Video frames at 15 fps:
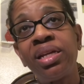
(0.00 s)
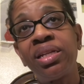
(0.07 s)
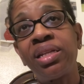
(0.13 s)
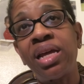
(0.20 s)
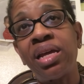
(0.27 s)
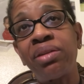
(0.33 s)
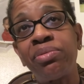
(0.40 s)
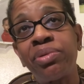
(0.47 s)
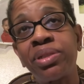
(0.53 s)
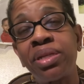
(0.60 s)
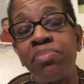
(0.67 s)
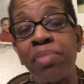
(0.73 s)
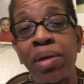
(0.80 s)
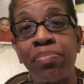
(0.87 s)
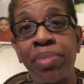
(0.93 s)
That was
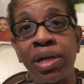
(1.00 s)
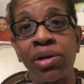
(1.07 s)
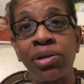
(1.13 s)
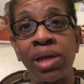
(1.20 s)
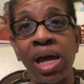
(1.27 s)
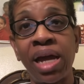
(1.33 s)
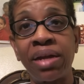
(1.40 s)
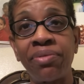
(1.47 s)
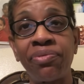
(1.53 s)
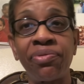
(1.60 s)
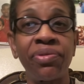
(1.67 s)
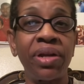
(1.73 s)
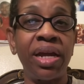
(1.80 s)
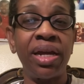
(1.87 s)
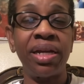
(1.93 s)
in my bigger life.
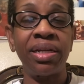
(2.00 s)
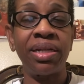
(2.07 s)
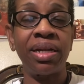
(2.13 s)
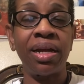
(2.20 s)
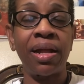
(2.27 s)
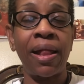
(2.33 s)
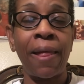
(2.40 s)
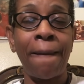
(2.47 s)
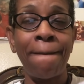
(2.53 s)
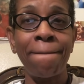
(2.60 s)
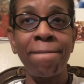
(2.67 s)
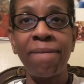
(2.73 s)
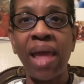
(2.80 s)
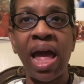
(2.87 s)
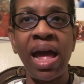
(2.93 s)
And uh,
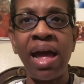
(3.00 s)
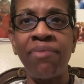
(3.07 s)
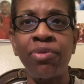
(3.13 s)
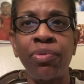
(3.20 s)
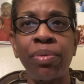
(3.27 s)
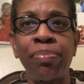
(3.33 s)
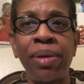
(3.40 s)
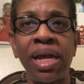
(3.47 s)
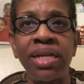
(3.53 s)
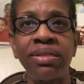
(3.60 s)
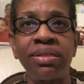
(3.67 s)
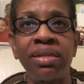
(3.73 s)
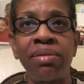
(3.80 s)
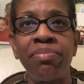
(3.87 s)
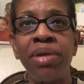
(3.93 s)
I haven't
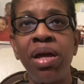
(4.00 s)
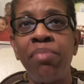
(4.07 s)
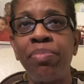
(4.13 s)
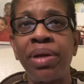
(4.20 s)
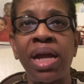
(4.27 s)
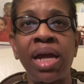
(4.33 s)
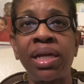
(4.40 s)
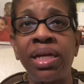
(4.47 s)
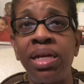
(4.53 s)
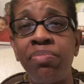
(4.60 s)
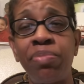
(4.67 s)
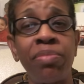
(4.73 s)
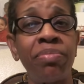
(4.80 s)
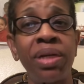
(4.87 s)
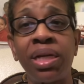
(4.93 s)
replaced them, but I keep
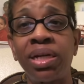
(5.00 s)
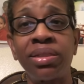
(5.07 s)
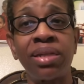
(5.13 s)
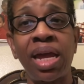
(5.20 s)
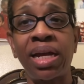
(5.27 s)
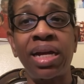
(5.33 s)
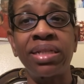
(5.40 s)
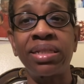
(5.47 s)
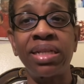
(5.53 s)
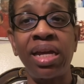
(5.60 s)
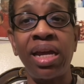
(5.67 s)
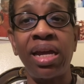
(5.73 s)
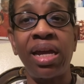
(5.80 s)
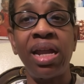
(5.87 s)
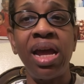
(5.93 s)
them because, like I
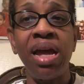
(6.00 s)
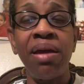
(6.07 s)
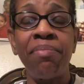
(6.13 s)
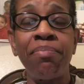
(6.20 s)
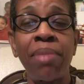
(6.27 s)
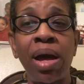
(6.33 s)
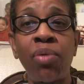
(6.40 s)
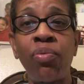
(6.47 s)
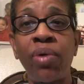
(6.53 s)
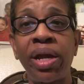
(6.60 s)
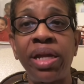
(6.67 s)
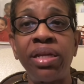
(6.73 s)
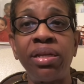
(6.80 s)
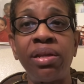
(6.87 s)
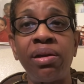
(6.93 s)
said, my
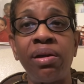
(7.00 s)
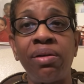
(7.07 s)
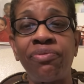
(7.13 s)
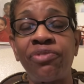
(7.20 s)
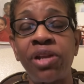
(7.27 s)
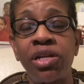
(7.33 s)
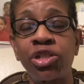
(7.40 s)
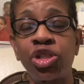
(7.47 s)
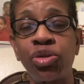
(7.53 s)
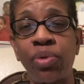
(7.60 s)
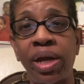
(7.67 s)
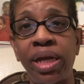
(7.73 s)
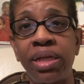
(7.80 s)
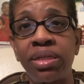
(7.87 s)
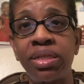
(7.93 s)
weight uh,
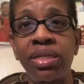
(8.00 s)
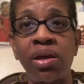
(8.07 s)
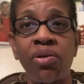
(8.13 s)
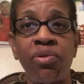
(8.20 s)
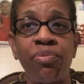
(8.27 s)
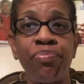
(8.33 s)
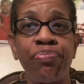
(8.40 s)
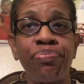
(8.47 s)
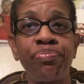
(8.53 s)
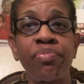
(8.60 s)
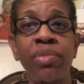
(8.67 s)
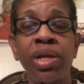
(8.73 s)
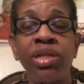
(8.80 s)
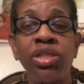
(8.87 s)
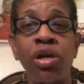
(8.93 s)
fluctuates. So
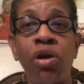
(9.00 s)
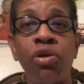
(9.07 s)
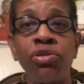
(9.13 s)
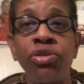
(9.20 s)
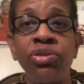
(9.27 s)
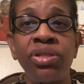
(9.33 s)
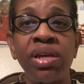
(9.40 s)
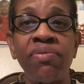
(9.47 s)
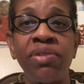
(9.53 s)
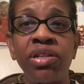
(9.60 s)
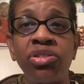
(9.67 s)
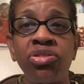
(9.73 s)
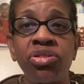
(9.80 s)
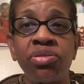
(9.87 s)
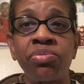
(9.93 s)
to all you
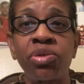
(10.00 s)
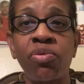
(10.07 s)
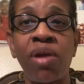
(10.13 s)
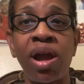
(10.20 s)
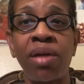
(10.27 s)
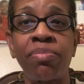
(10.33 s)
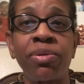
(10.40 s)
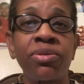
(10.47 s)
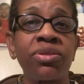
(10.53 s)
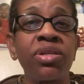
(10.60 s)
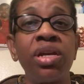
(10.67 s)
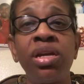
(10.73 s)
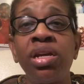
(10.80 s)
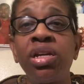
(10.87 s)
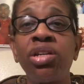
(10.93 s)
700 subscribers,
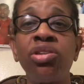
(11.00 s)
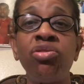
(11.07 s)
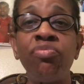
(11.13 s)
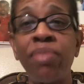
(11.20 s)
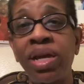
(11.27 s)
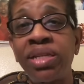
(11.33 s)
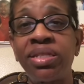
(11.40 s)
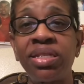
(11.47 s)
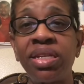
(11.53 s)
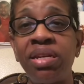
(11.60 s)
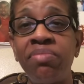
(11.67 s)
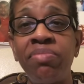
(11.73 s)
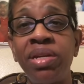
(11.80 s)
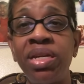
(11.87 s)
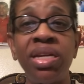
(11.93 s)
you might see
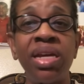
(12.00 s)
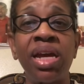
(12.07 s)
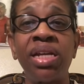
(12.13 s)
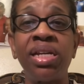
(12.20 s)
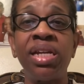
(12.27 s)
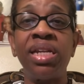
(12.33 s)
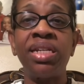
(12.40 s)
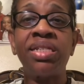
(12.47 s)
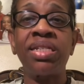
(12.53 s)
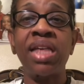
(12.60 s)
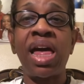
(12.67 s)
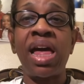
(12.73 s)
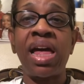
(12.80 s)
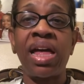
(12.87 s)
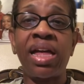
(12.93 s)
me at any
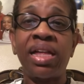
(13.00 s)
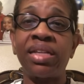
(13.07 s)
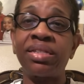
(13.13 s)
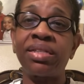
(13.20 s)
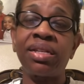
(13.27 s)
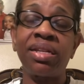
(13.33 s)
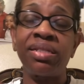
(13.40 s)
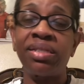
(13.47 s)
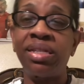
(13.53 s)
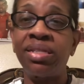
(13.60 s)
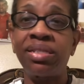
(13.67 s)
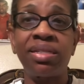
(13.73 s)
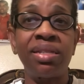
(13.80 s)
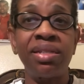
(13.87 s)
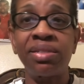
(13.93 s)
size because this,
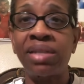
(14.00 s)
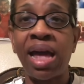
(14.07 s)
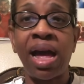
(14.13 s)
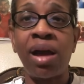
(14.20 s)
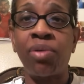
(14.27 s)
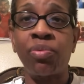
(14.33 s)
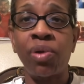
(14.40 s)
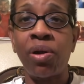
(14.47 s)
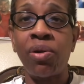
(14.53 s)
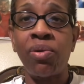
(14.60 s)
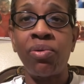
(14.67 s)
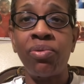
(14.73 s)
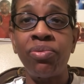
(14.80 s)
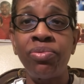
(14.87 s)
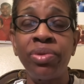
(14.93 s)
this is how I
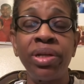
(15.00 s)
roll.